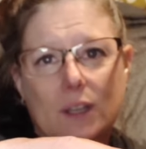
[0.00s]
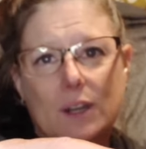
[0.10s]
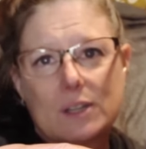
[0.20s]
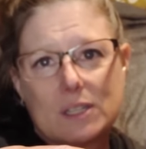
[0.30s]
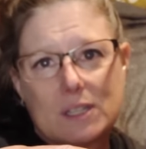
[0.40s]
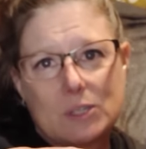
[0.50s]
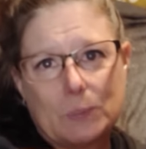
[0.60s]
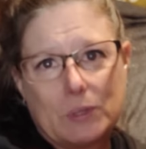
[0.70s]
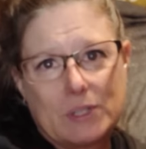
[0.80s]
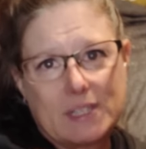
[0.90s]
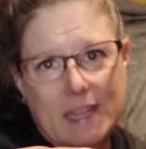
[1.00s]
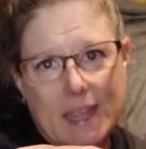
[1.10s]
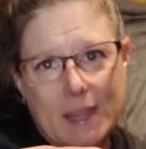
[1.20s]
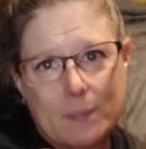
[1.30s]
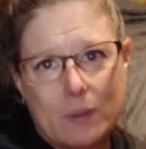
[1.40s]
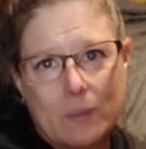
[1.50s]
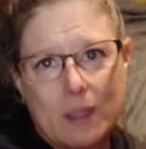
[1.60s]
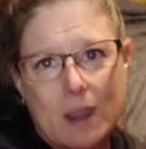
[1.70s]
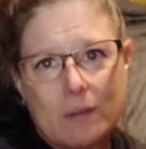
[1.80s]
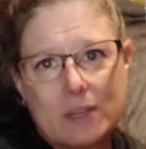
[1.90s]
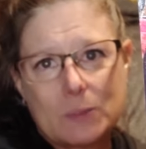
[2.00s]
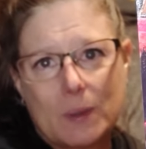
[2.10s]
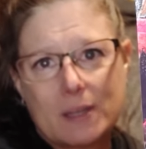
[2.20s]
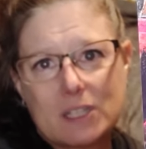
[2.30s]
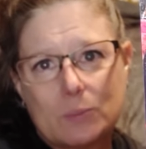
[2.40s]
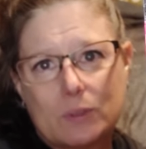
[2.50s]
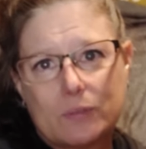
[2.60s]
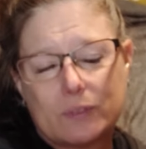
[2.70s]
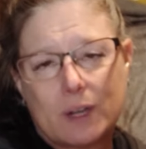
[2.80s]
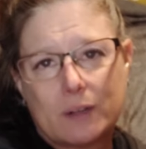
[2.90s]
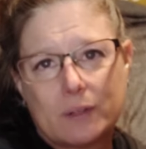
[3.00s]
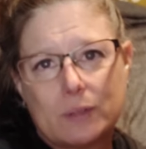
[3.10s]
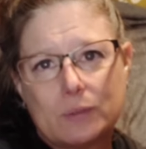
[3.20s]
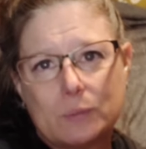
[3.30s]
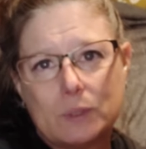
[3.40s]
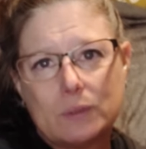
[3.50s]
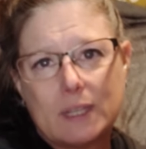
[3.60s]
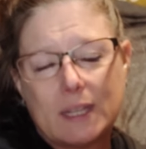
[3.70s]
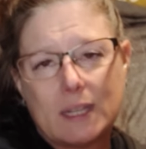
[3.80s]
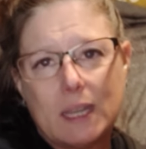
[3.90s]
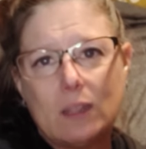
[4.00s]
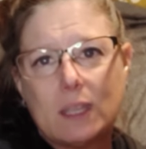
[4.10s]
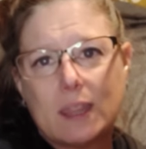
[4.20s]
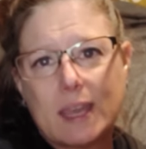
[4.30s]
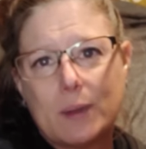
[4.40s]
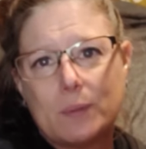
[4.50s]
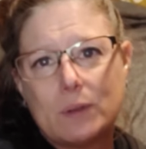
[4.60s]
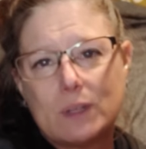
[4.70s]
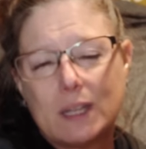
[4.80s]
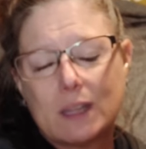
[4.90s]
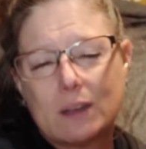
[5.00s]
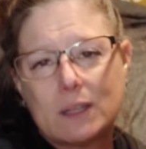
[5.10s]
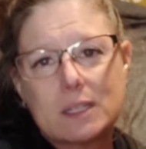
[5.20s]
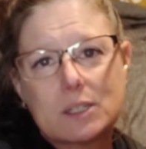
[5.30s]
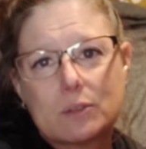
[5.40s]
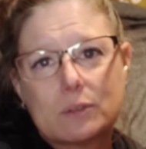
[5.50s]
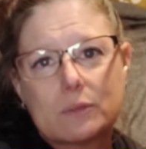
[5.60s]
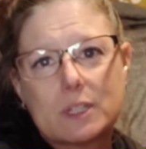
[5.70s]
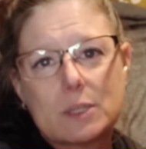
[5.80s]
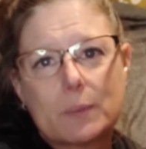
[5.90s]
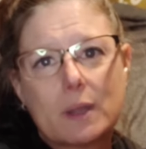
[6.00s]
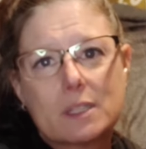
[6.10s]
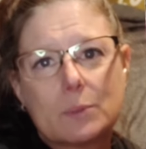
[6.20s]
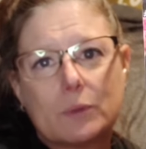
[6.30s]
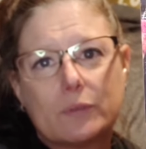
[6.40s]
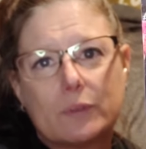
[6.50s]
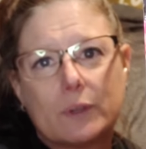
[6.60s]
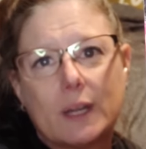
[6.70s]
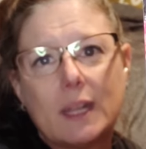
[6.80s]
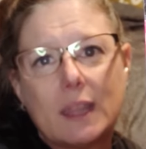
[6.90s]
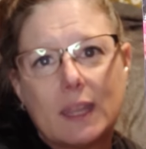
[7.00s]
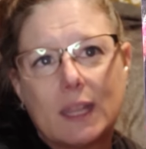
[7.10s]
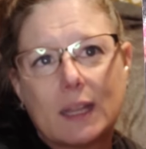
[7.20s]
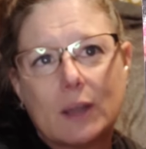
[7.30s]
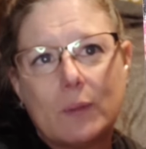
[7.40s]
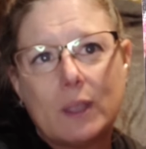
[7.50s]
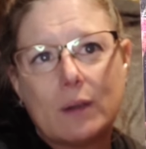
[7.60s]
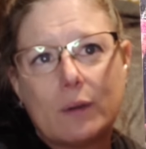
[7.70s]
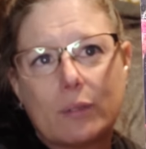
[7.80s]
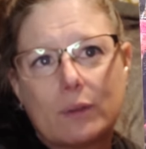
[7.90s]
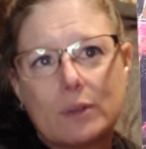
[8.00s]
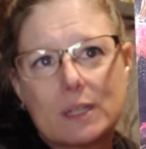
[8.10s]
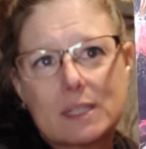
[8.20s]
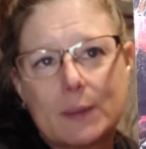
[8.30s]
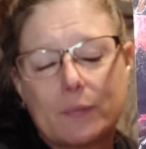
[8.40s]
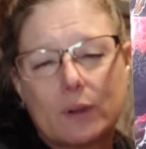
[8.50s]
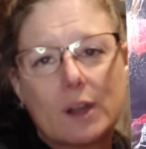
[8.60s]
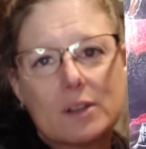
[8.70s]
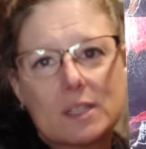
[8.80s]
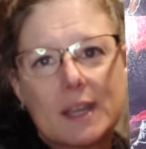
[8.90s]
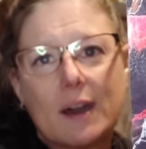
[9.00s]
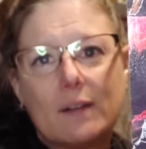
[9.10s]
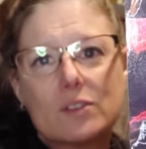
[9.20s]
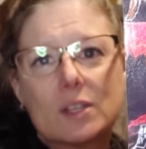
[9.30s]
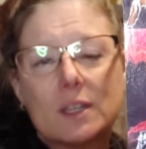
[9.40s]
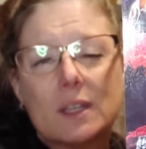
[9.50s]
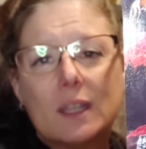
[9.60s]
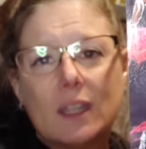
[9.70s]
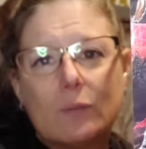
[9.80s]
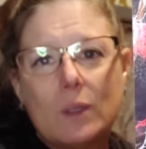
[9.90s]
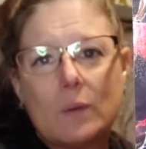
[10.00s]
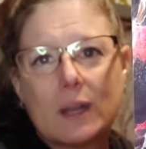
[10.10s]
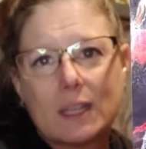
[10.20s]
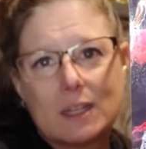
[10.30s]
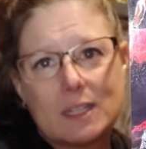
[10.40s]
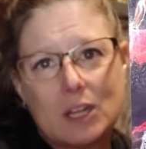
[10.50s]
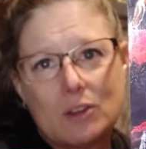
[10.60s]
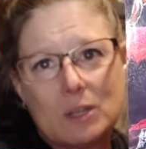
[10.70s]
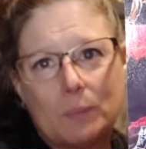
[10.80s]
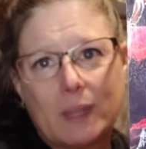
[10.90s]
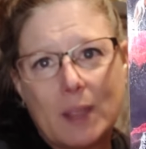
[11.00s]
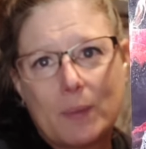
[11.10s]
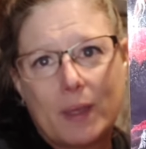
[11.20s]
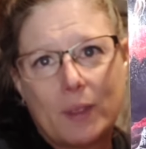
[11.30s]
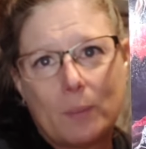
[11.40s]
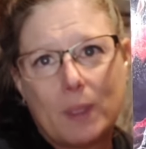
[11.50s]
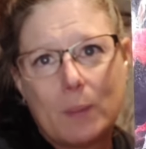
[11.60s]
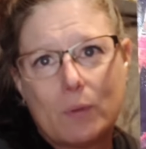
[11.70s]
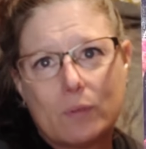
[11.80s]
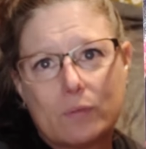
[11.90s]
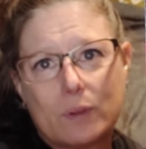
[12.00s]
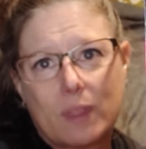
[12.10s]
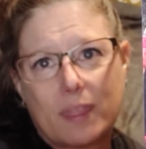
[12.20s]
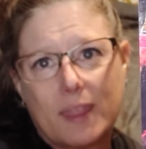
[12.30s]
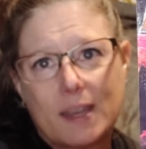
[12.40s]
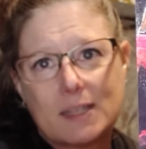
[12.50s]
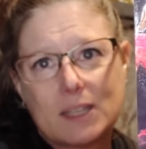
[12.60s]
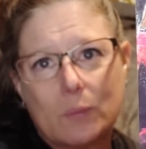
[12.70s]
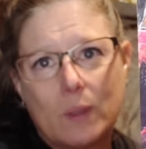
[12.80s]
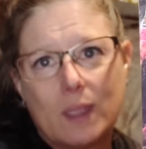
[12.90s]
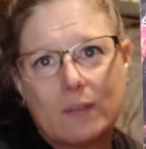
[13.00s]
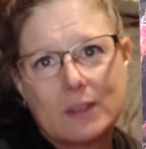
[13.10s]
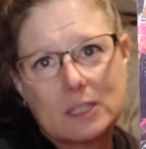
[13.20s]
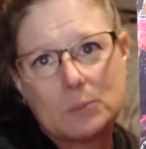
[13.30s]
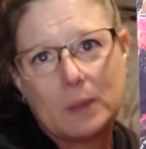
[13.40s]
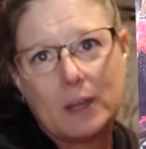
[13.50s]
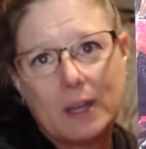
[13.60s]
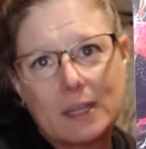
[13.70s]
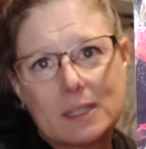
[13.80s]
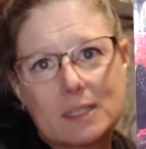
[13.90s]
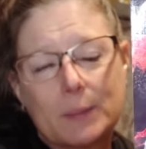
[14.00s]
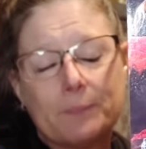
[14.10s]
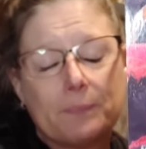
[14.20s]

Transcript: curses per se, but we are responsible for our own wounding and healing that wounding. There is no one responsible for anything that we go through except for ourselves. If we want to continue to blame other people for the things that we have experienced,